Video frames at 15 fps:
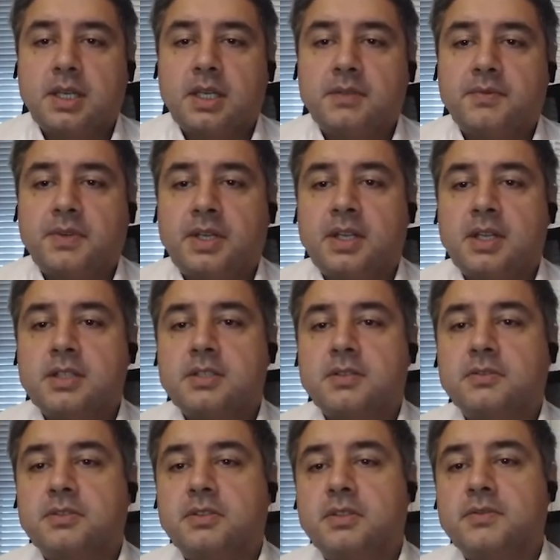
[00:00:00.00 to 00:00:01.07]
and
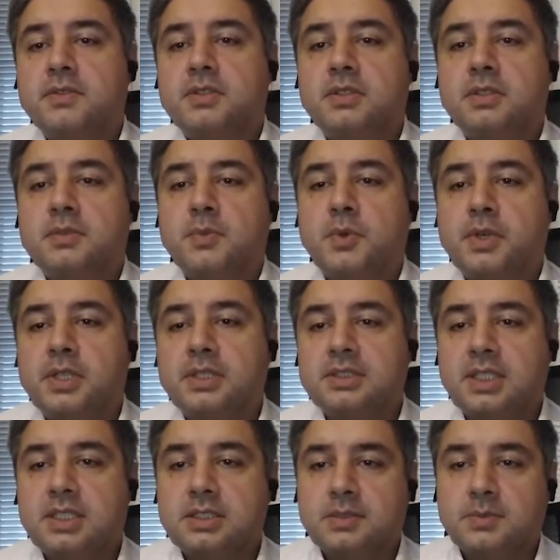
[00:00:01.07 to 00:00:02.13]
financial services more
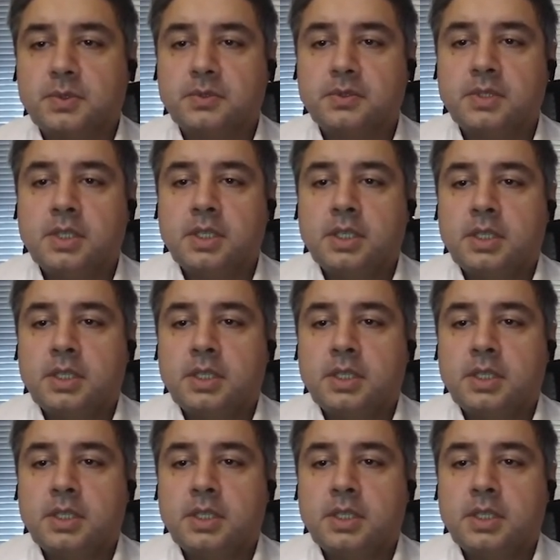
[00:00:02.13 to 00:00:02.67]
accessible